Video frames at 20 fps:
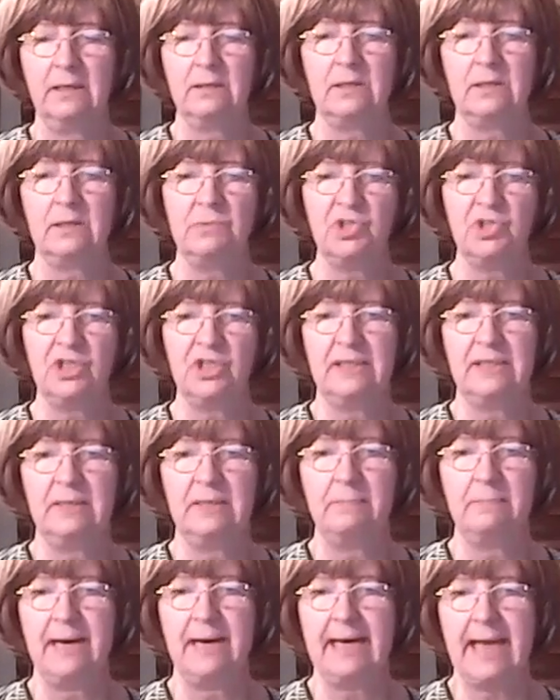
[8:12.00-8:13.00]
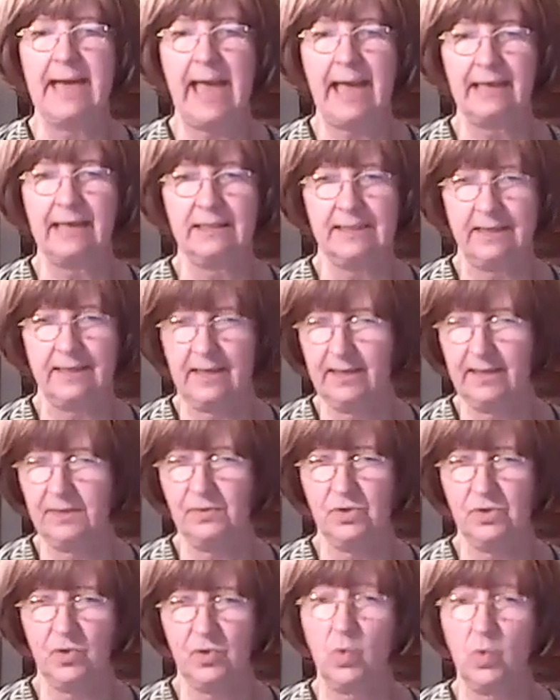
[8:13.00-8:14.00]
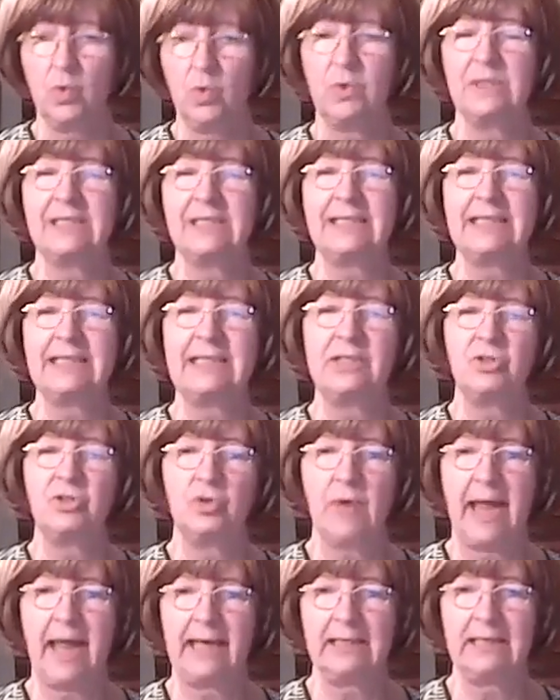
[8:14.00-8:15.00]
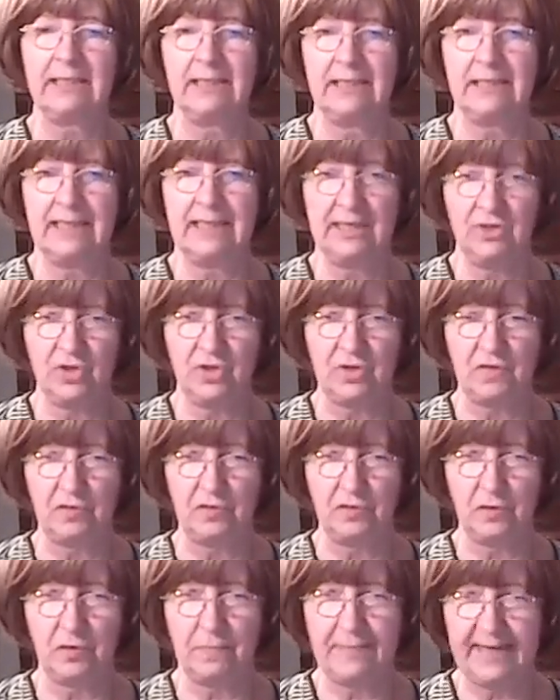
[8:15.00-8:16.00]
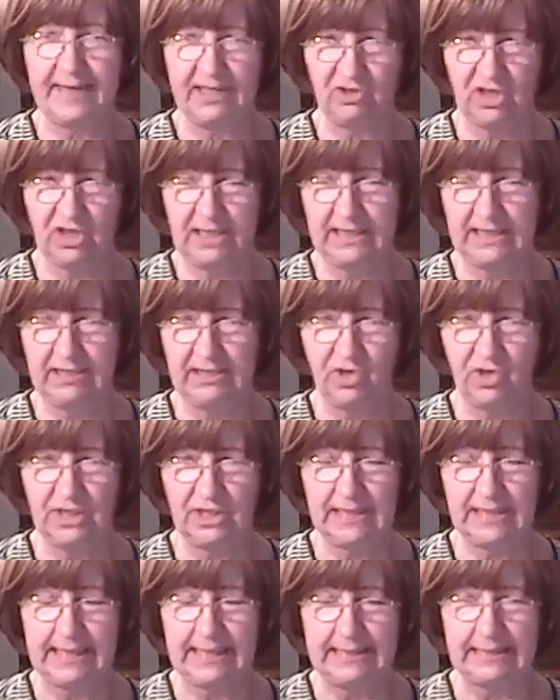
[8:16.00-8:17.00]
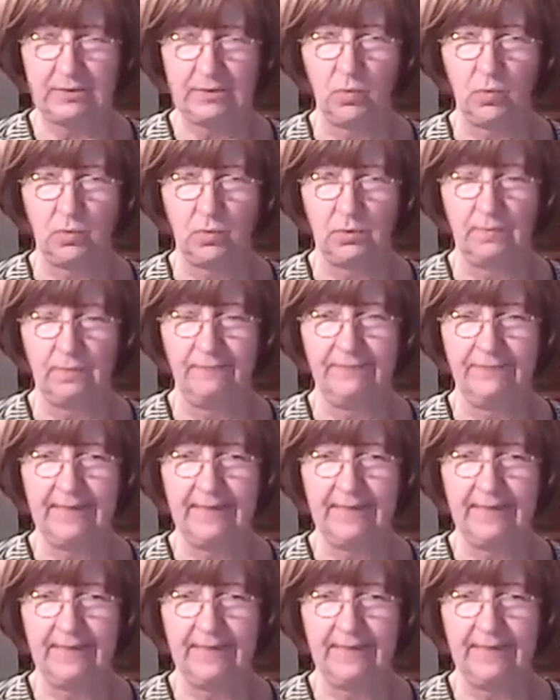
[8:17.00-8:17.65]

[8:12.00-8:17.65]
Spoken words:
Some children might act out or distract attention from their challenges at school.